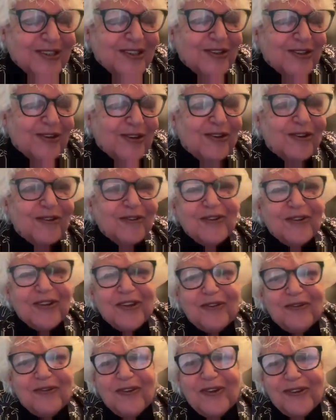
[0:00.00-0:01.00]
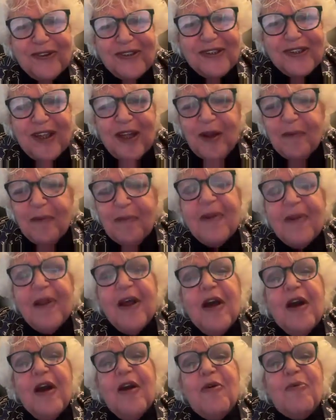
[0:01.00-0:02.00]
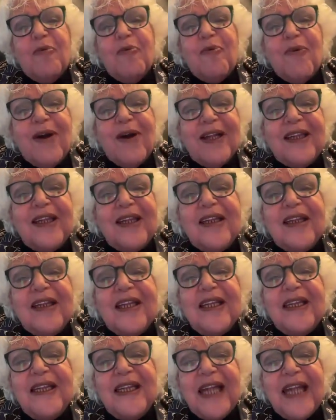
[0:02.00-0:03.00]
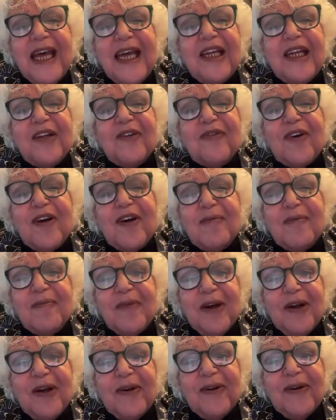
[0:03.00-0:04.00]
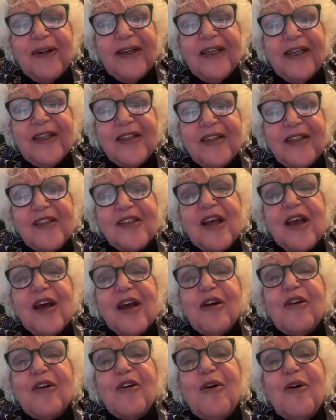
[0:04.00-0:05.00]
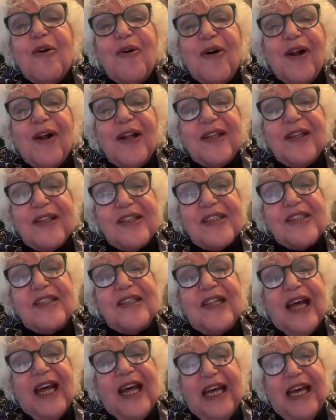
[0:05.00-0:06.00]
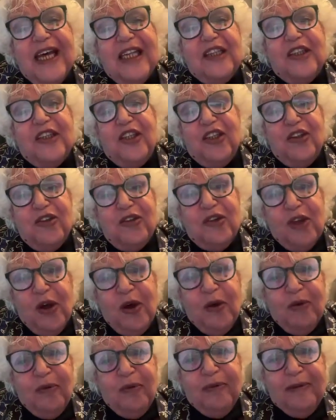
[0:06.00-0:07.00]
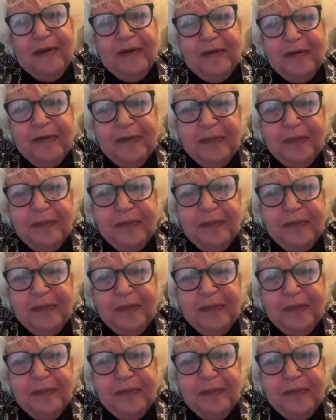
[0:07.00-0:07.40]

saw it for the first time, what did the Native Americans call this land? Do you know?